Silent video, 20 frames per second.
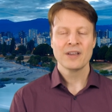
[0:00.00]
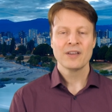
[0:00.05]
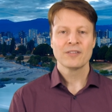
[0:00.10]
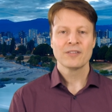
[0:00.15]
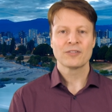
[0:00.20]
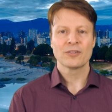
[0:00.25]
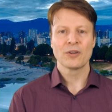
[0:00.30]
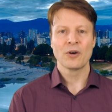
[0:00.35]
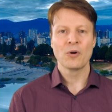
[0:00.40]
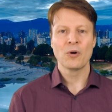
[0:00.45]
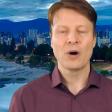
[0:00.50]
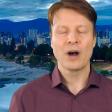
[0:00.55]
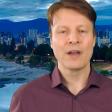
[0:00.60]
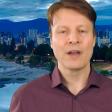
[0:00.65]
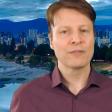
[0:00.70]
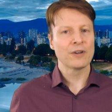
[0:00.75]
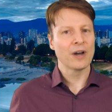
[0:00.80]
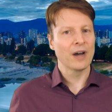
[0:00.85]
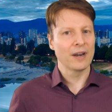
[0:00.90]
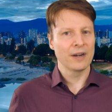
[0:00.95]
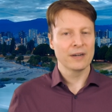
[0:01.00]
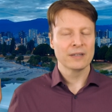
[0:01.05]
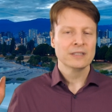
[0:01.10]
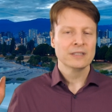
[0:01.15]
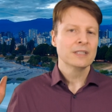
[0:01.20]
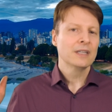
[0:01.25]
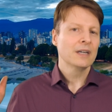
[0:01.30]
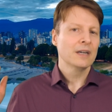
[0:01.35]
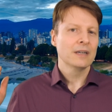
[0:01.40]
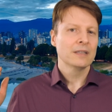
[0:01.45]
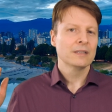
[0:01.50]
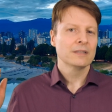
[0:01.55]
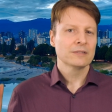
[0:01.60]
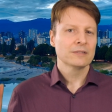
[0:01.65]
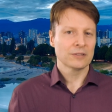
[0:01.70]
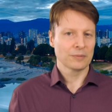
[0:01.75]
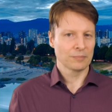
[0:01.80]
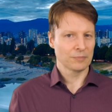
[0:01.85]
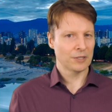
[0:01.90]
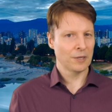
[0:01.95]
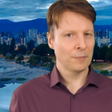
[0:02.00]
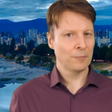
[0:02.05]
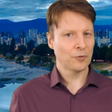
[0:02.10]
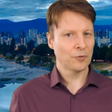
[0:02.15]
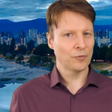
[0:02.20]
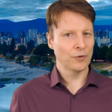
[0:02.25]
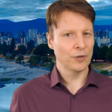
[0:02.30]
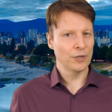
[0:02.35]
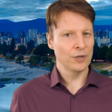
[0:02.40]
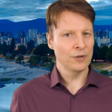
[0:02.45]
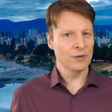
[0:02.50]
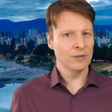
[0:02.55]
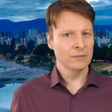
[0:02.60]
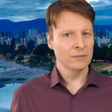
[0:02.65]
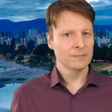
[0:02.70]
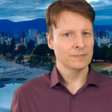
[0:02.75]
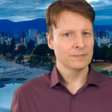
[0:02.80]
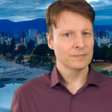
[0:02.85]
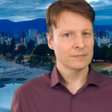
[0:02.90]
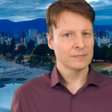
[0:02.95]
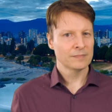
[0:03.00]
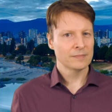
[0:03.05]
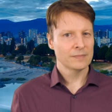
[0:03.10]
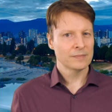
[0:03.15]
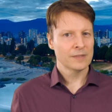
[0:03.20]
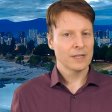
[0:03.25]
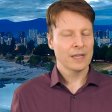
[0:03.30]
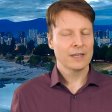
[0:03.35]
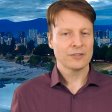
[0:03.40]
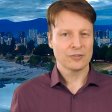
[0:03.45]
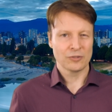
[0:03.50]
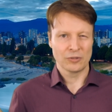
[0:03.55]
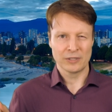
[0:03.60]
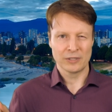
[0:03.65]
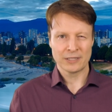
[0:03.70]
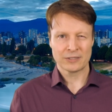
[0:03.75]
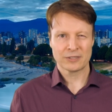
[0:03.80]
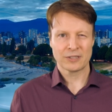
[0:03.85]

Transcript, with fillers: So I've got some tips for you. So let's